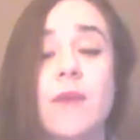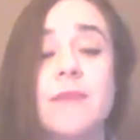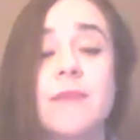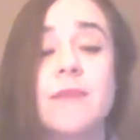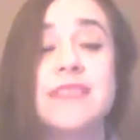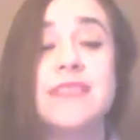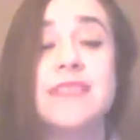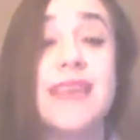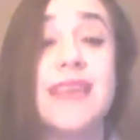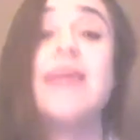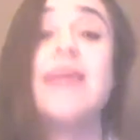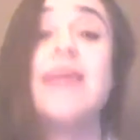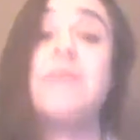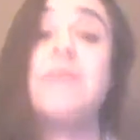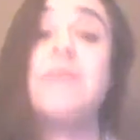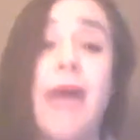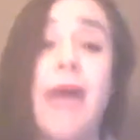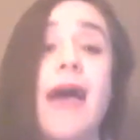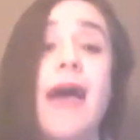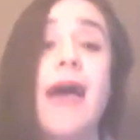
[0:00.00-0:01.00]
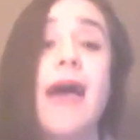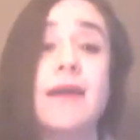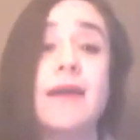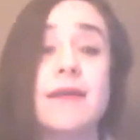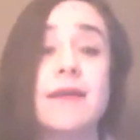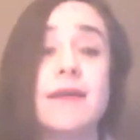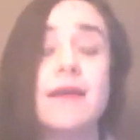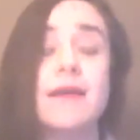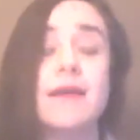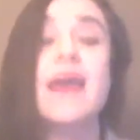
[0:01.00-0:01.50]
set him
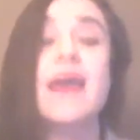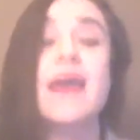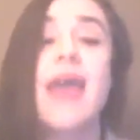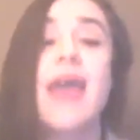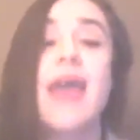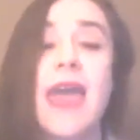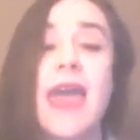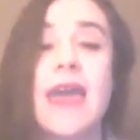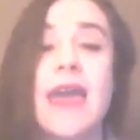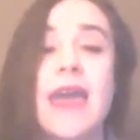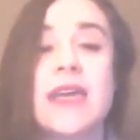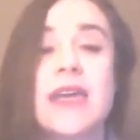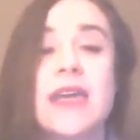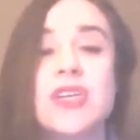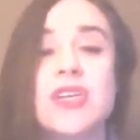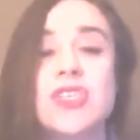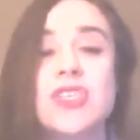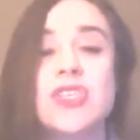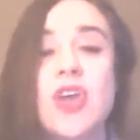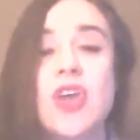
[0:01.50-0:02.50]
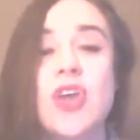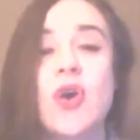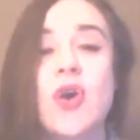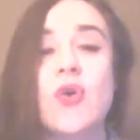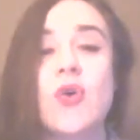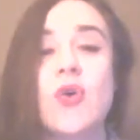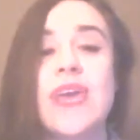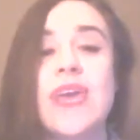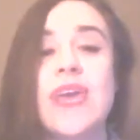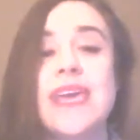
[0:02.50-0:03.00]
back. And
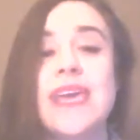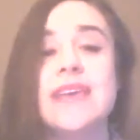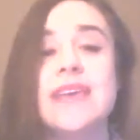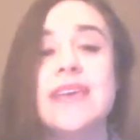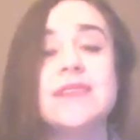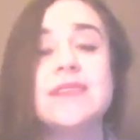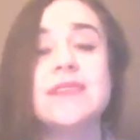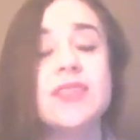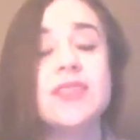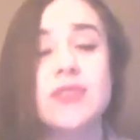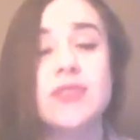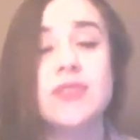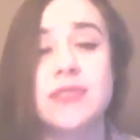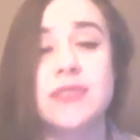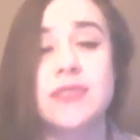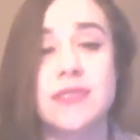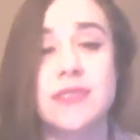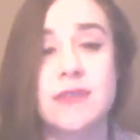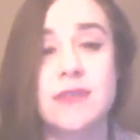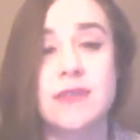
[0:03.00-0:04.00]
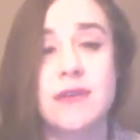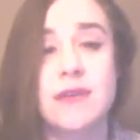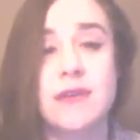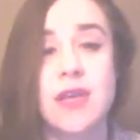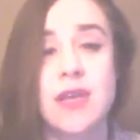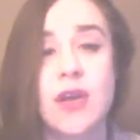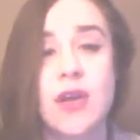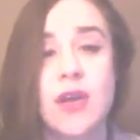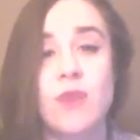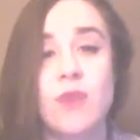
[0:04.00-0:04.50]
so he's,
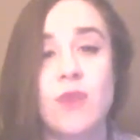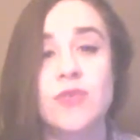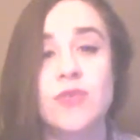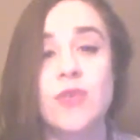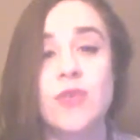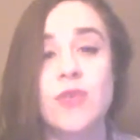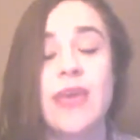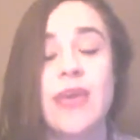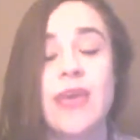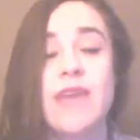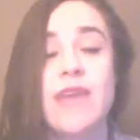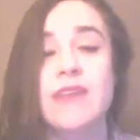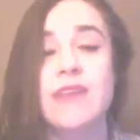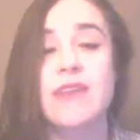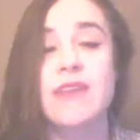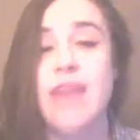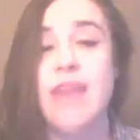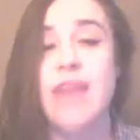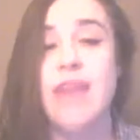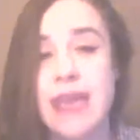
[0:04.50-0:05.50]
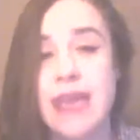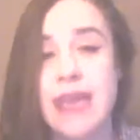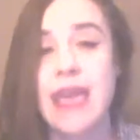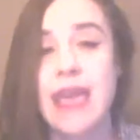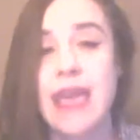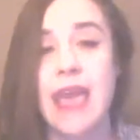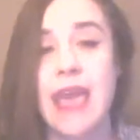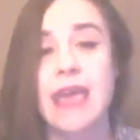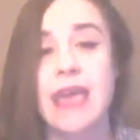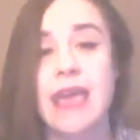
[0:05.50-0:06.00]
doing everything he
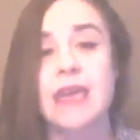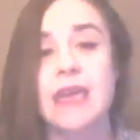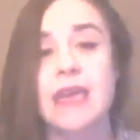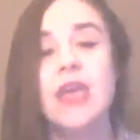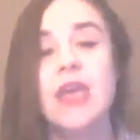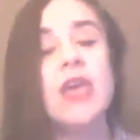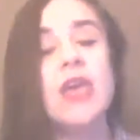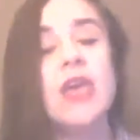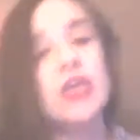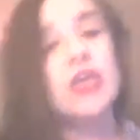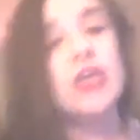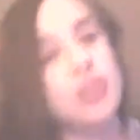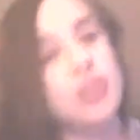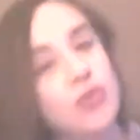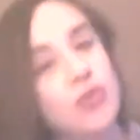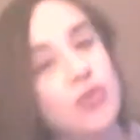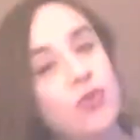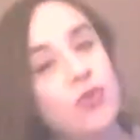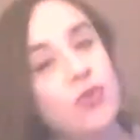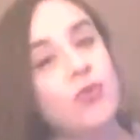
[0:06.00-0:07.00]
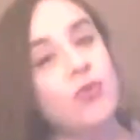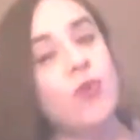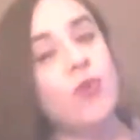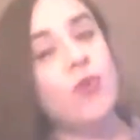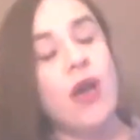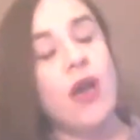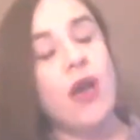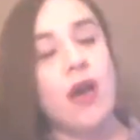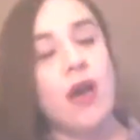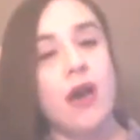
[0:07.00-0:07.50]
can
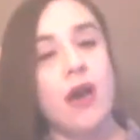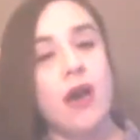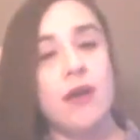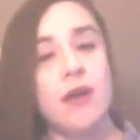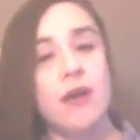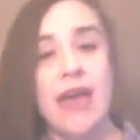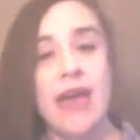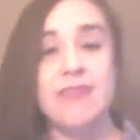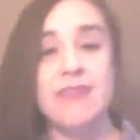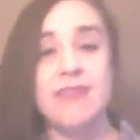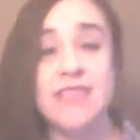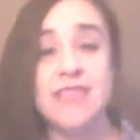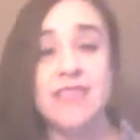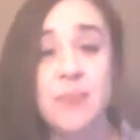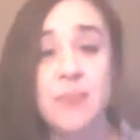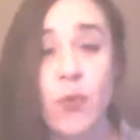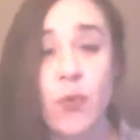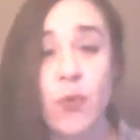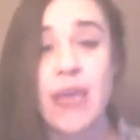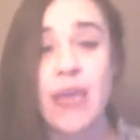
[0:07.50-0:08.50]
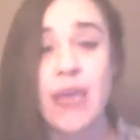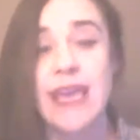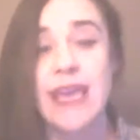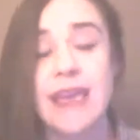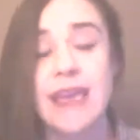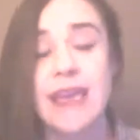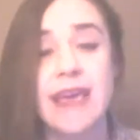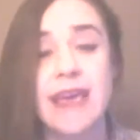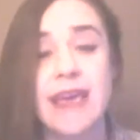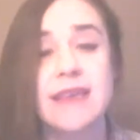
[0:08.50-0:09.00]
to, at this point,
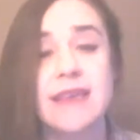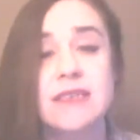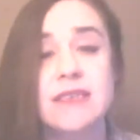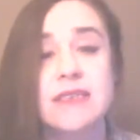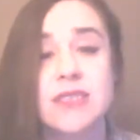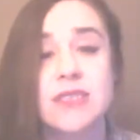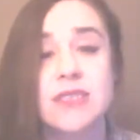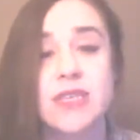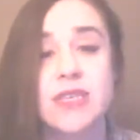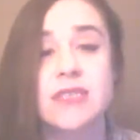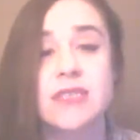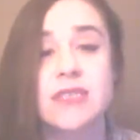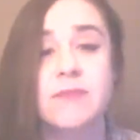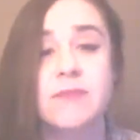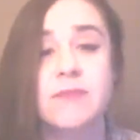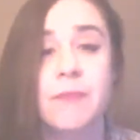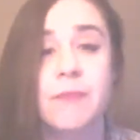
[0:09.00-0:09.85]
he has just